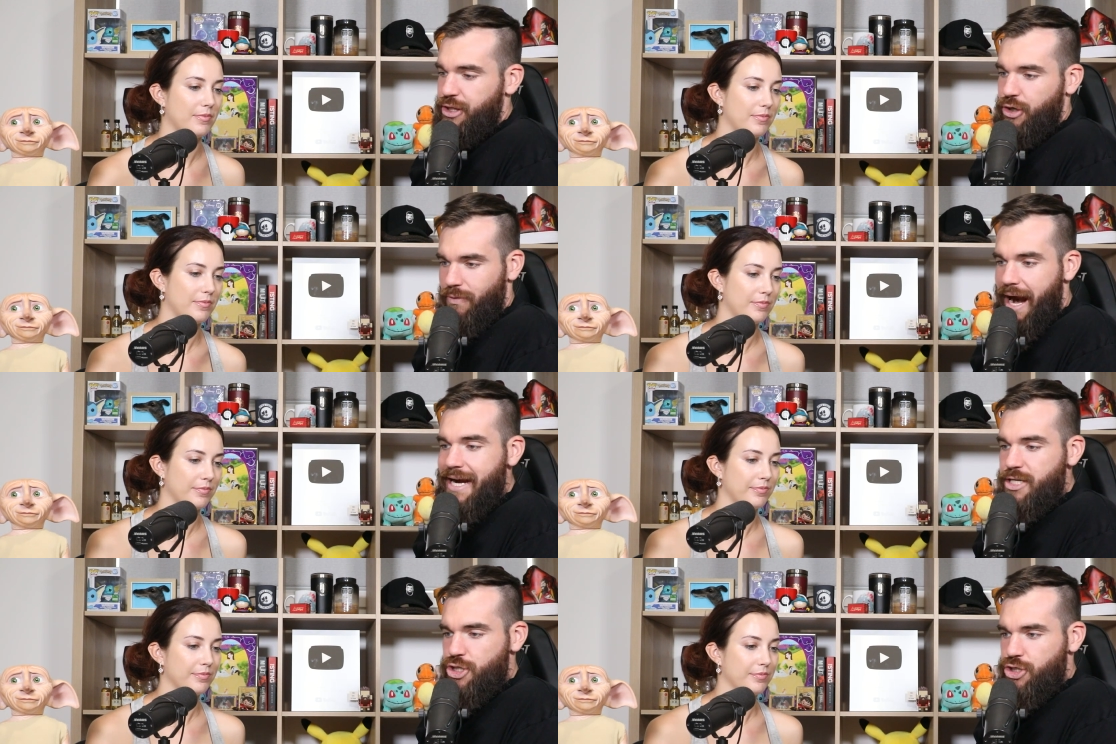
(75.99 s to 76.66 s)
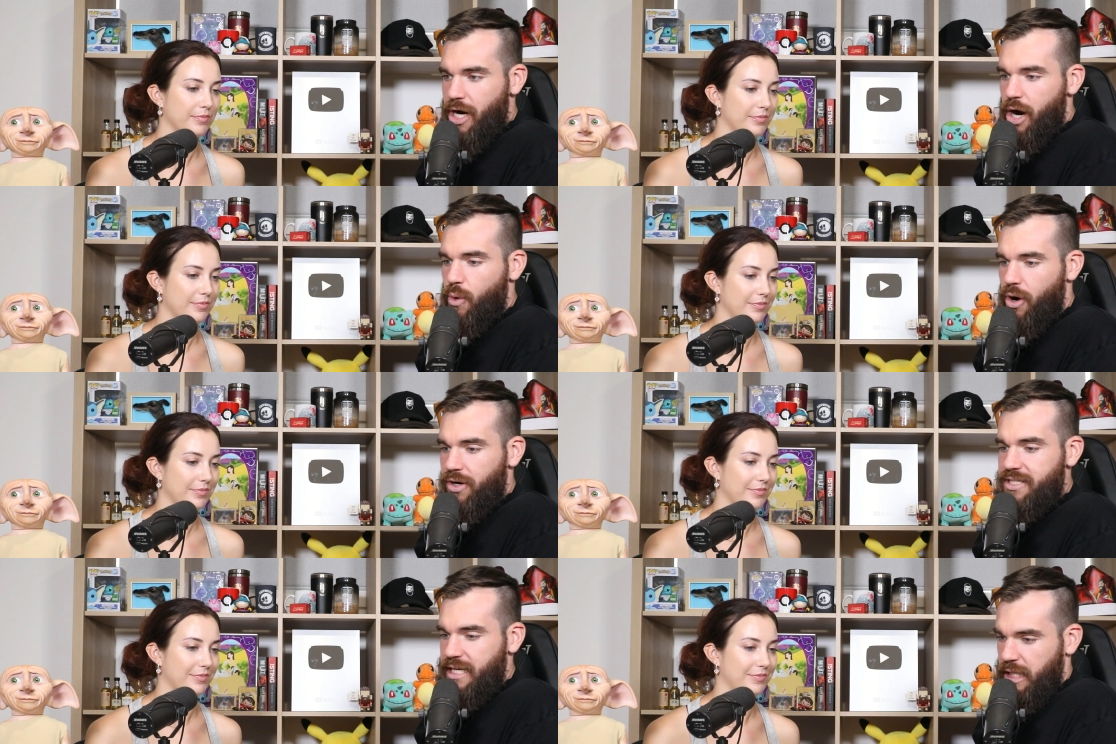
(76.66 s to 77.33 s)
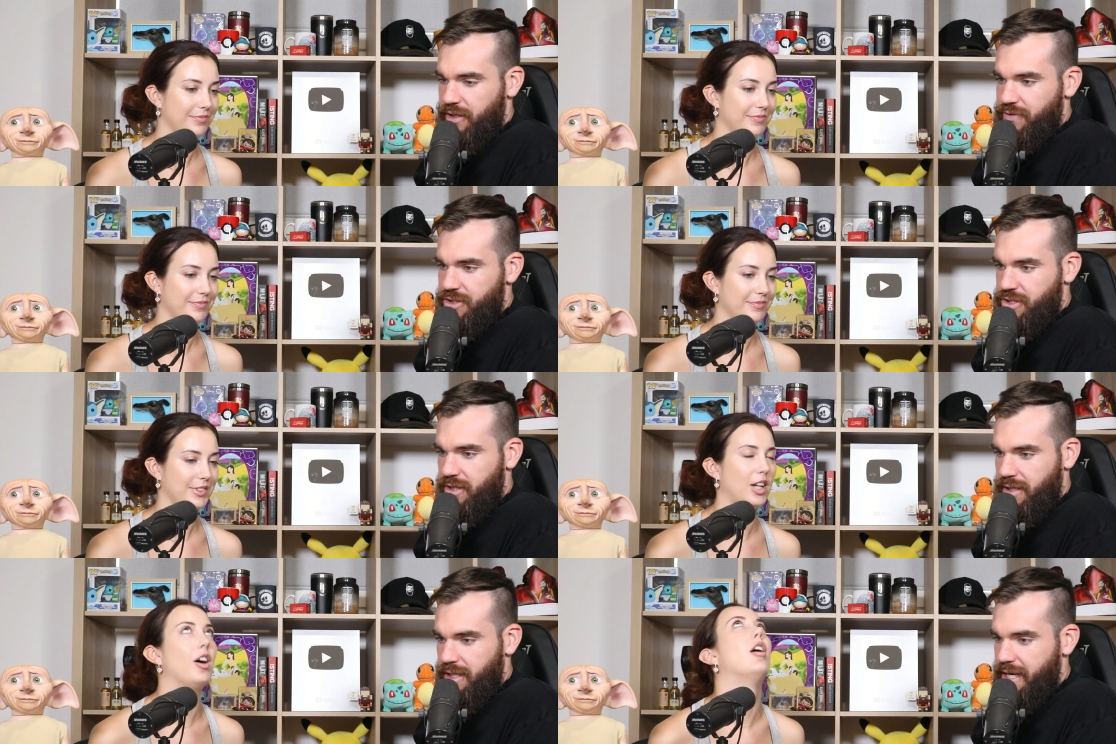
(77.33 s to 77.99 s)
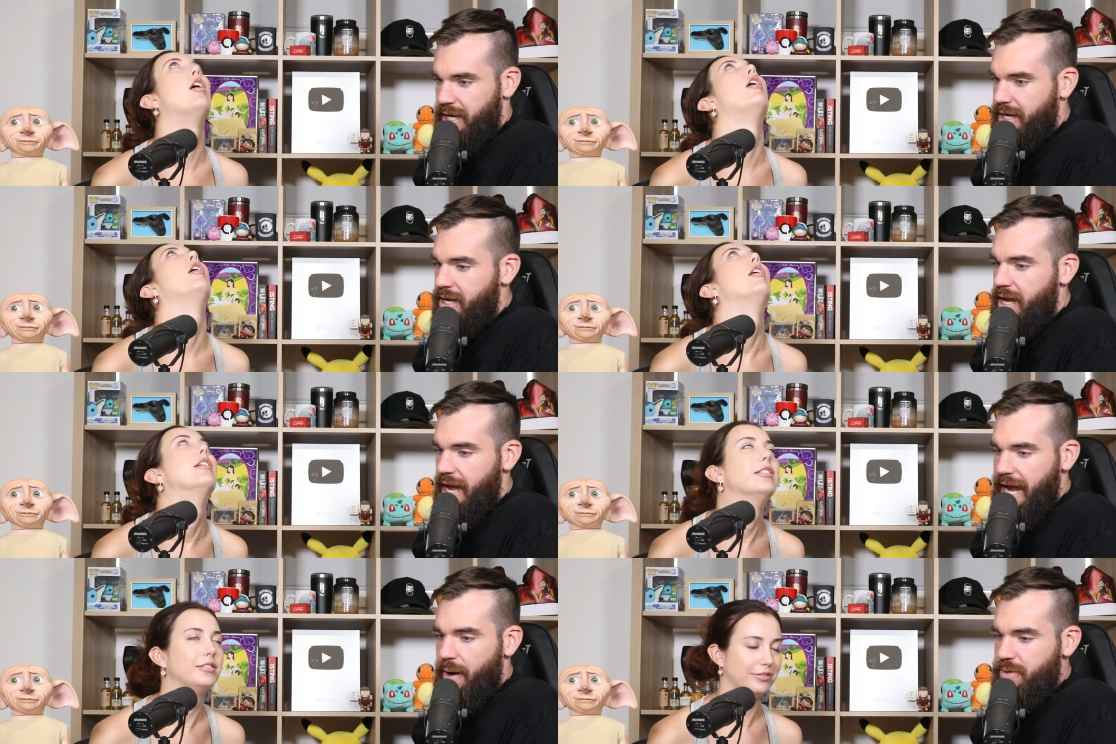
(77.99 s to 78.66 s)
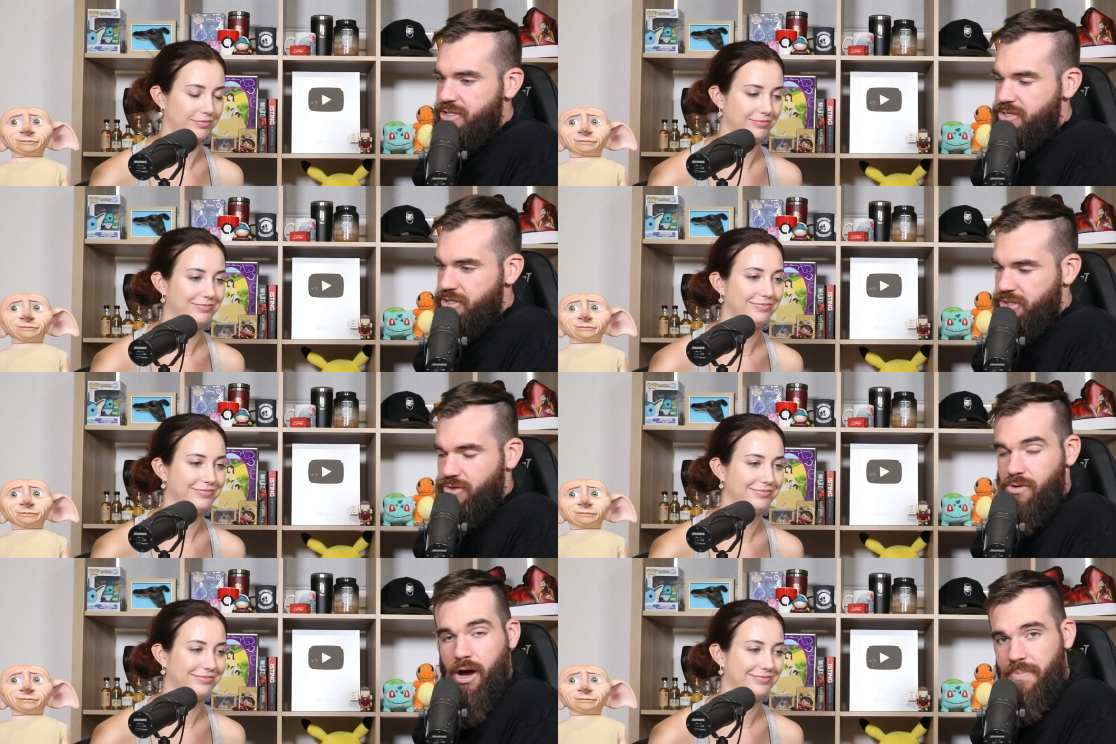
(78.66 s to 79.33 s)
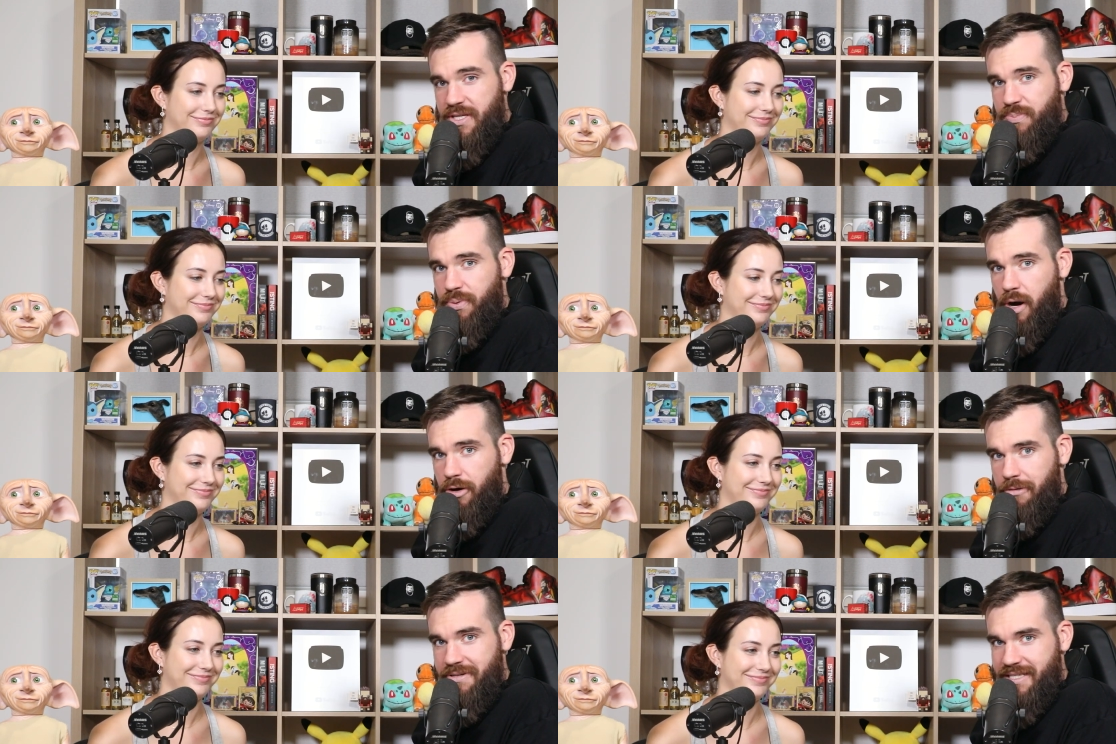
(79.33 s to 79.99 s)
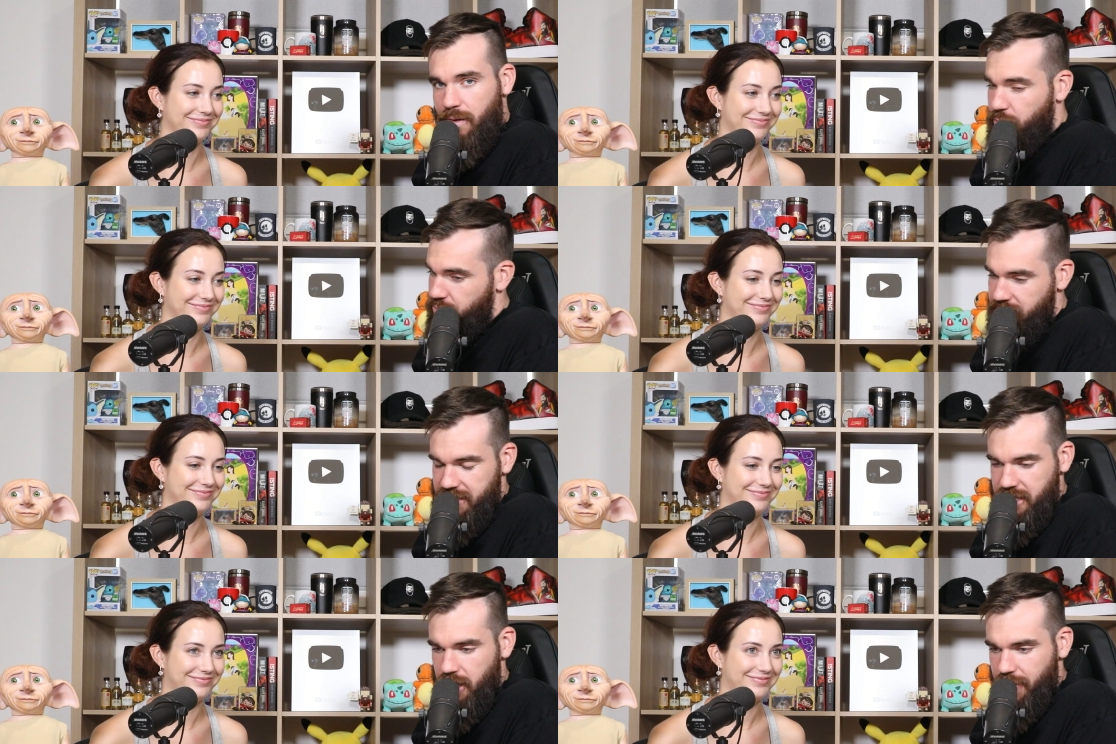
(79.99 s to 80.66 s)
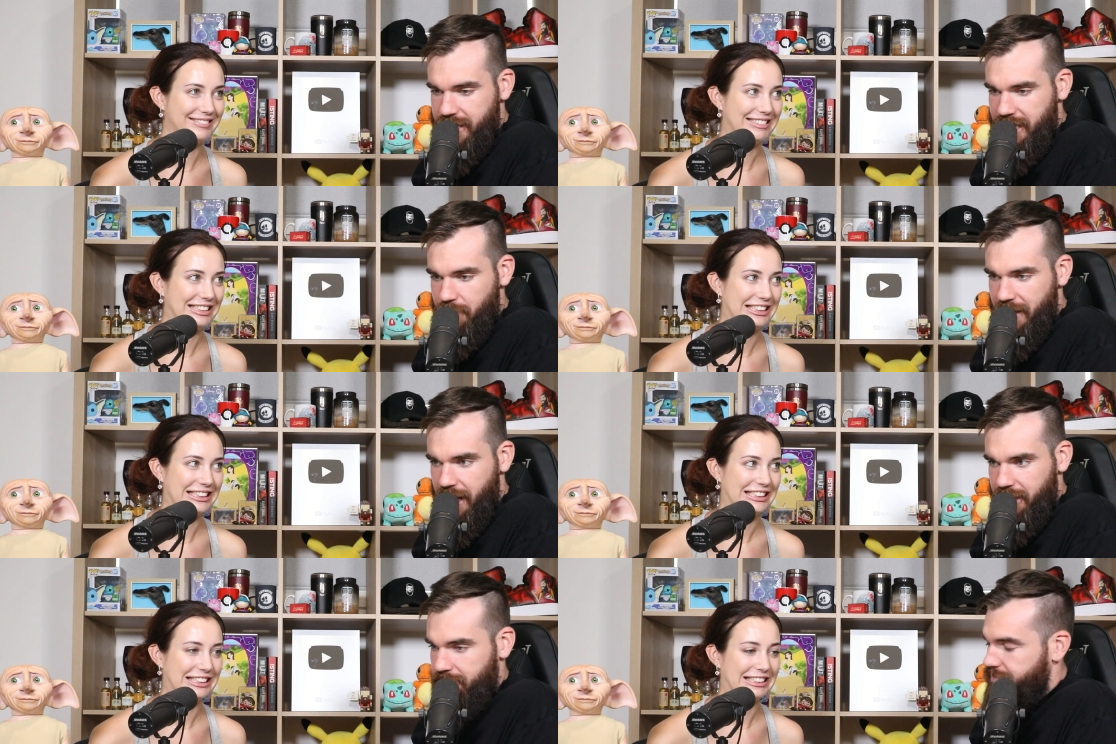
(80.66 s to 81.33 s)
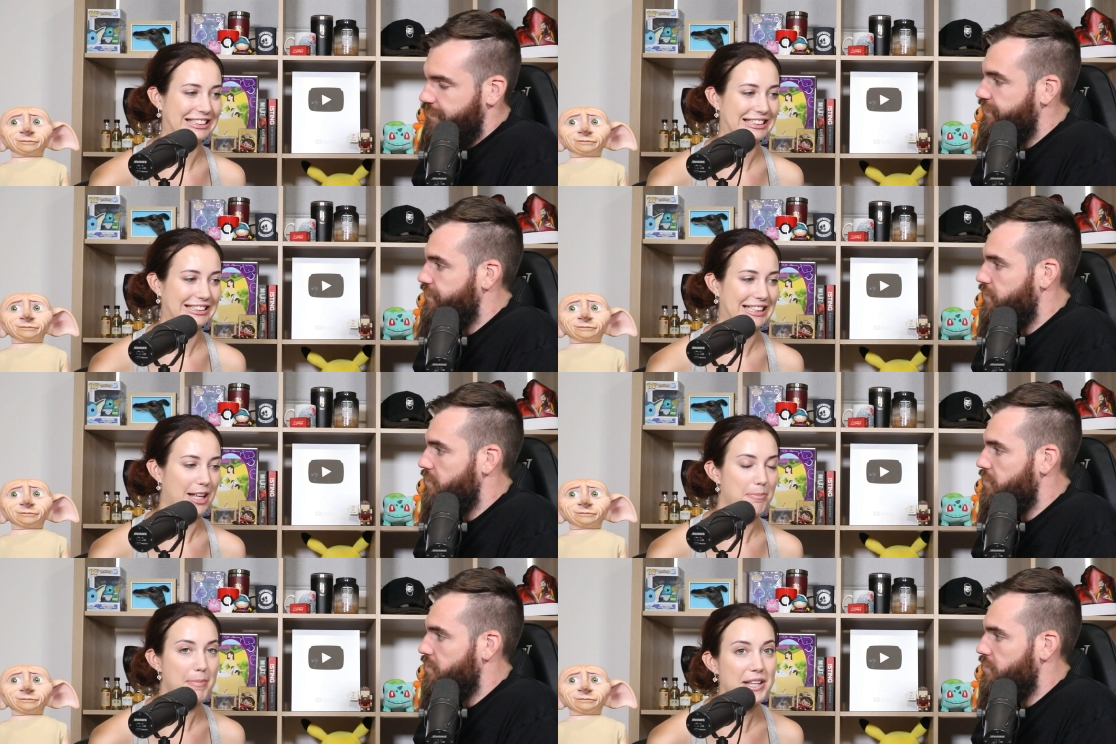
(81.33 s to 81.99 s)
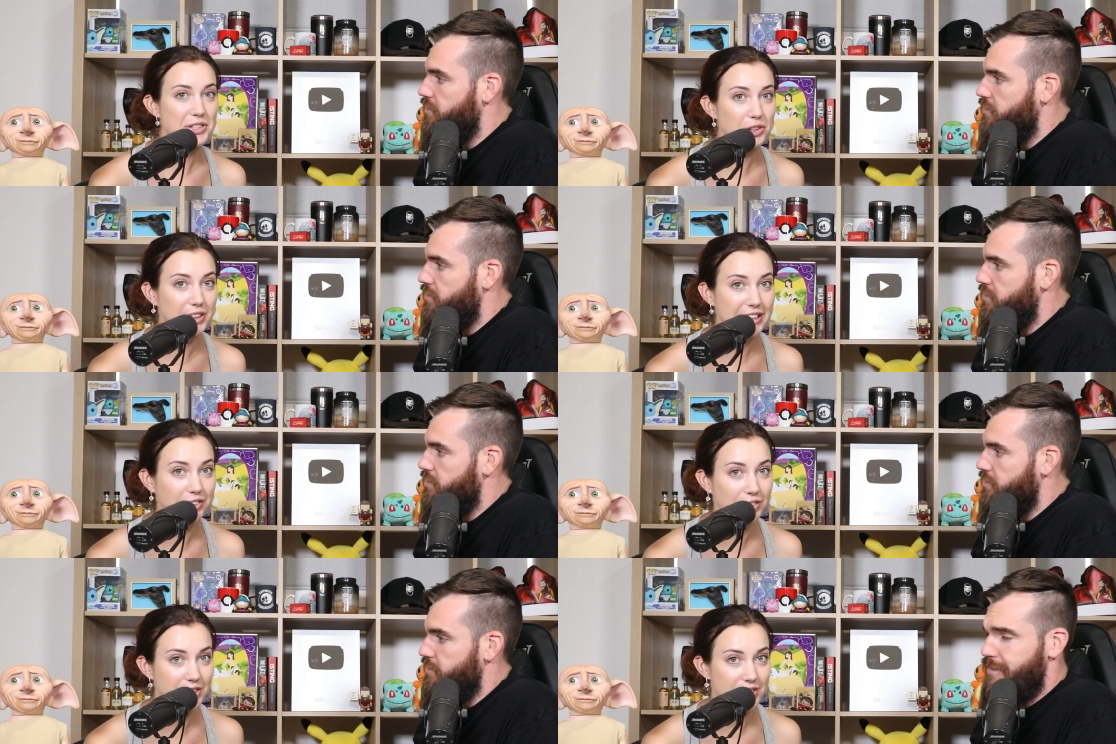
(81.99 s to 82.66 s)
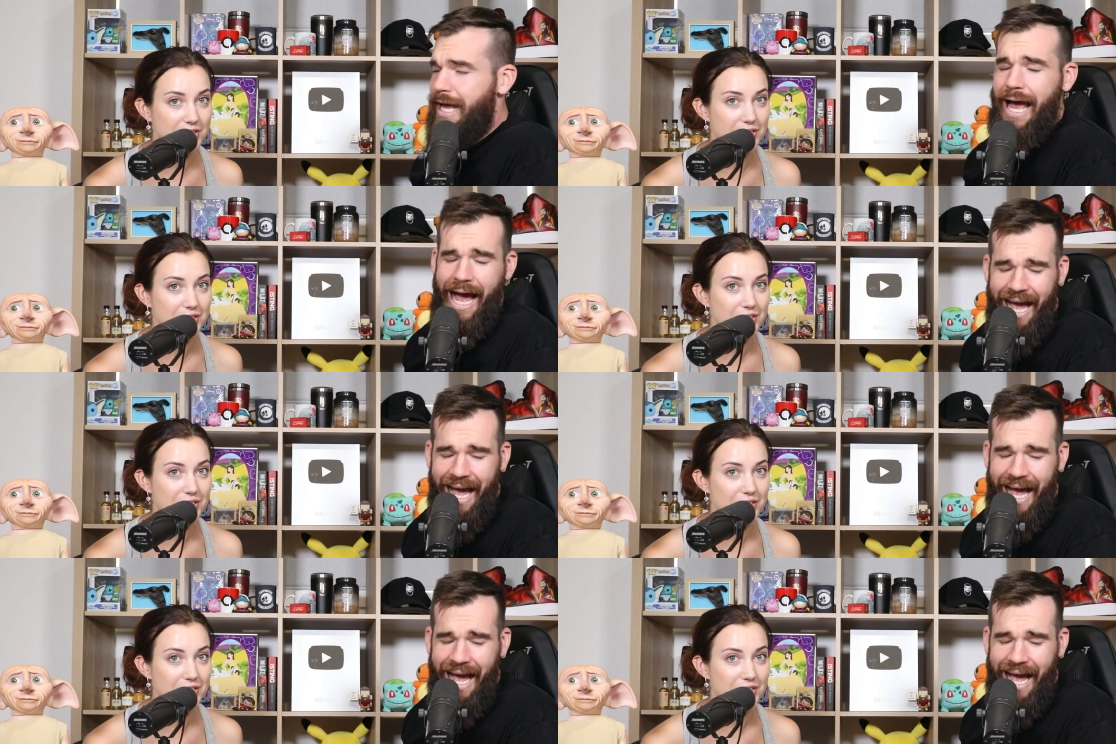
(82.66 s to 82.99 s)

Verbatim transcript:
Speaker 1: the greatest show on television. Claire, oh. how would you describe this program to someone who doesn't know anything about it?
Speaker 2: mental illness